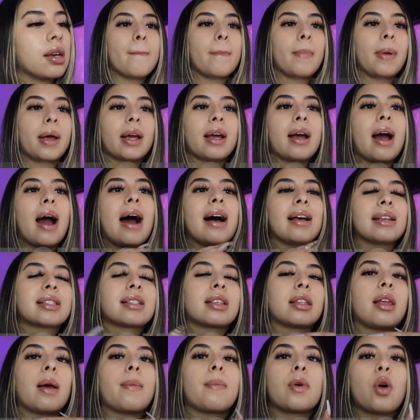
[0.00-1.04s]
Like ask
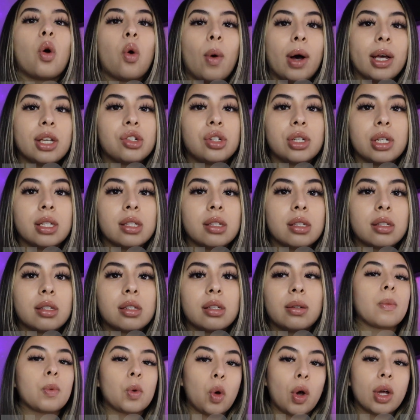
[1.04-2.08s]
them questions.
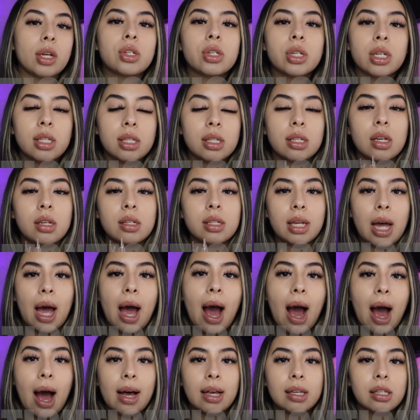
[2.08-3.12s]
Some questions to
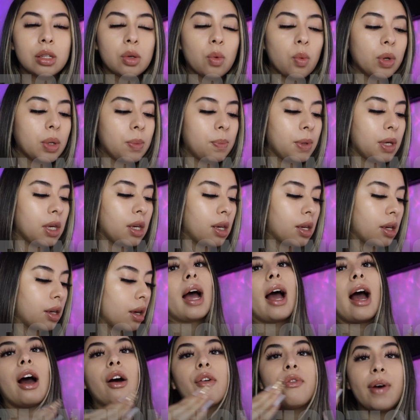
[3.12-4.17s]
ask would be,
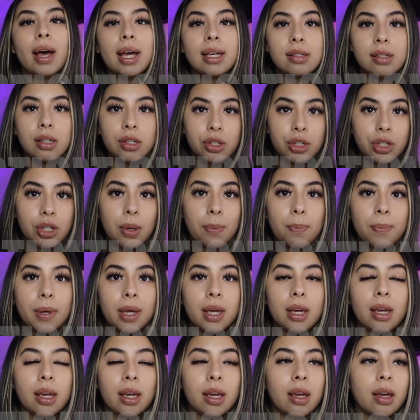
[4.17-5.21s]
how fast is
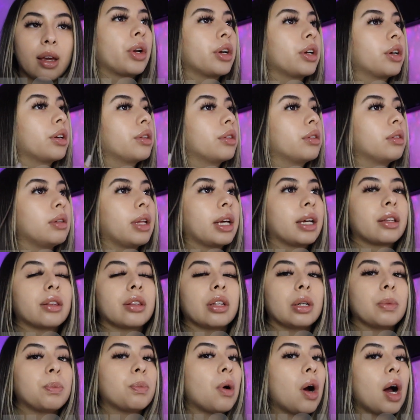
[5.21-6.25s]
shipping? What are like
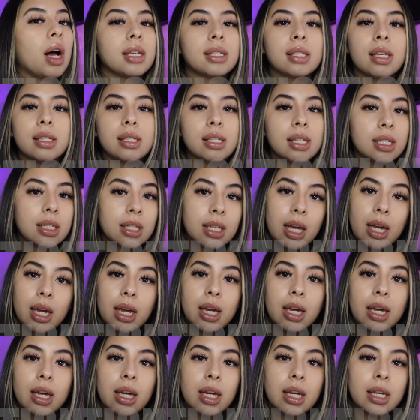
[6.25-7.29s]
their processing
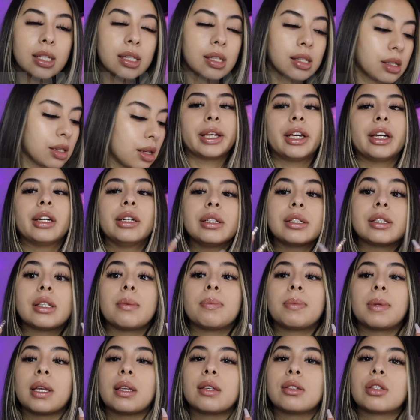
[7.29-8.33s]
days? Here are
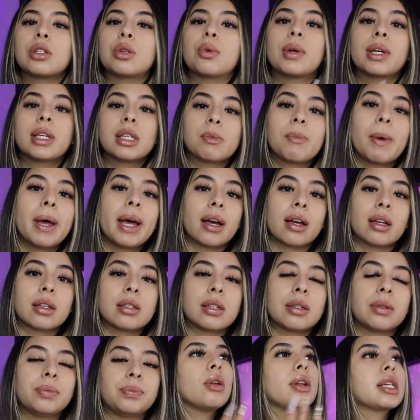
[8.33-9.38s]
some things to
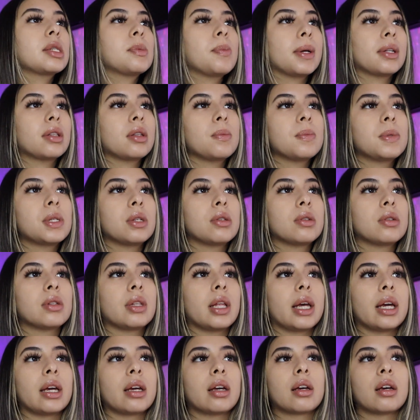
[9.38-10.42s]
expect. Don't expect them to
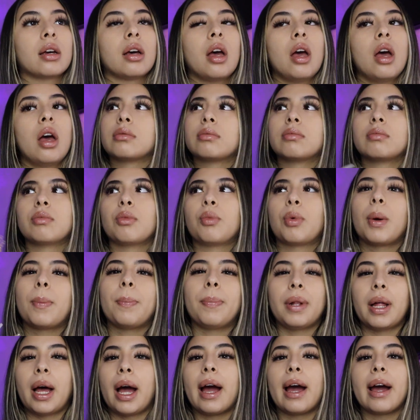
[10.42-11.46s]
like
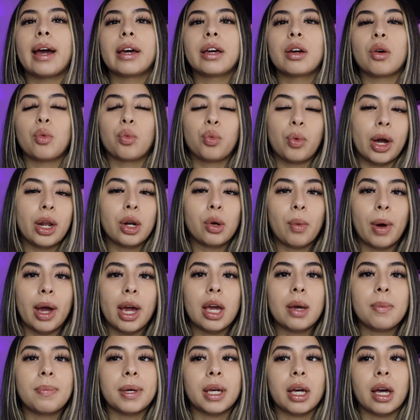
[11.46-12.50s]
reply right
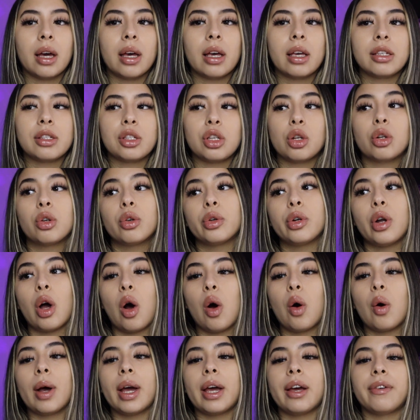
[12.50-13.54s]
away, because you don't
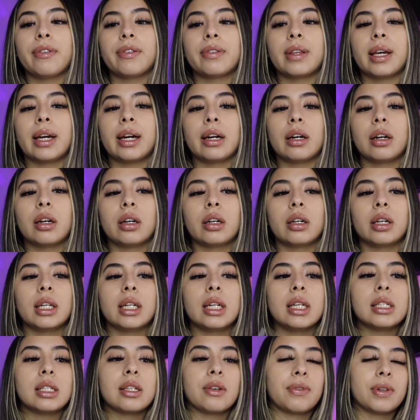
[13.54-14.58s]
know if they're
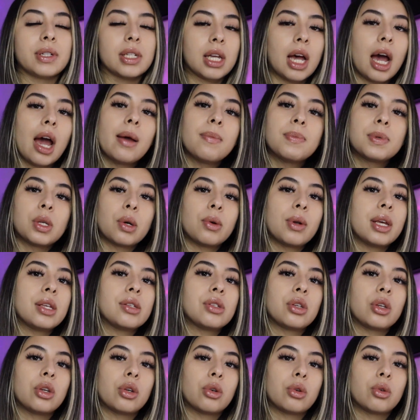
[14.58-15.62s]
in a different time zone
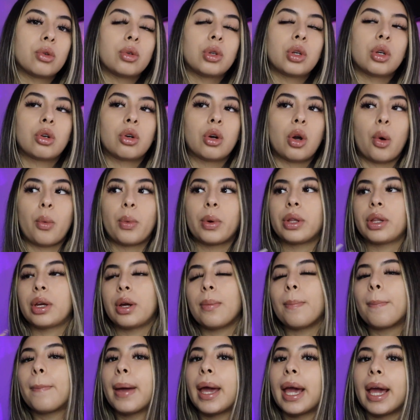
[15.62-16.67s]
as you. You don't know where
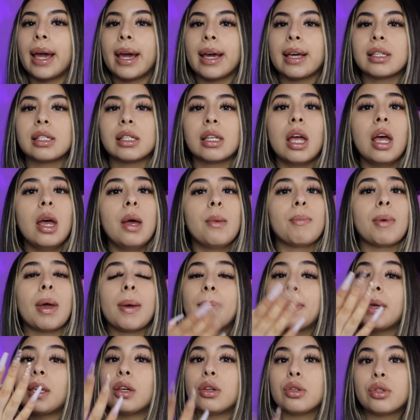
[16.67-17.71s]
they're based.
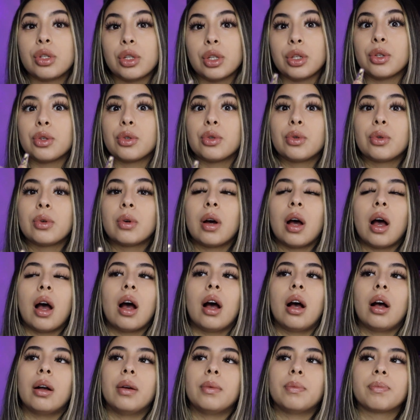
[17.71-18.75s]
Maybe you do,
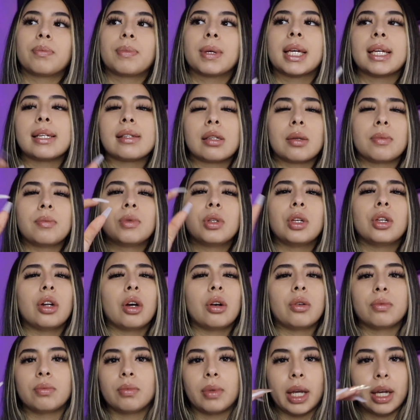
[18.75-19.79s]
because you
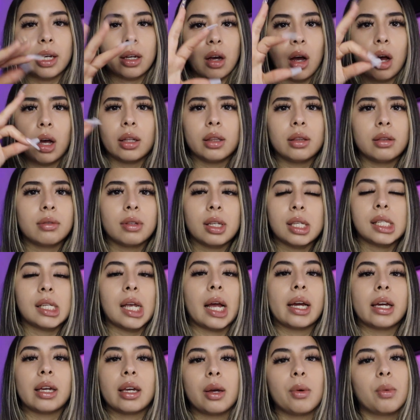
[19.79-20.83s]
know, like on the
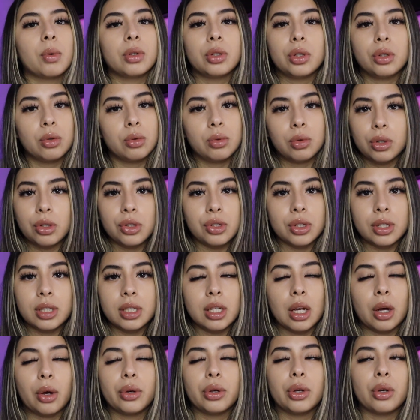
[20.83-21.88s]
site it would usually
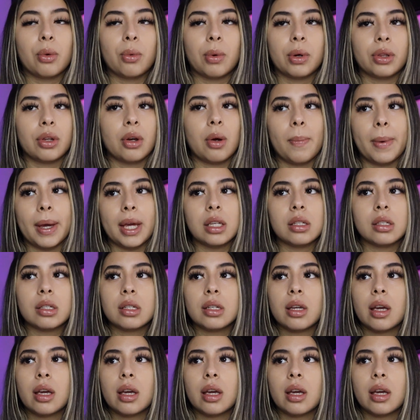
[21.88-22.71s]
tell you where they're based.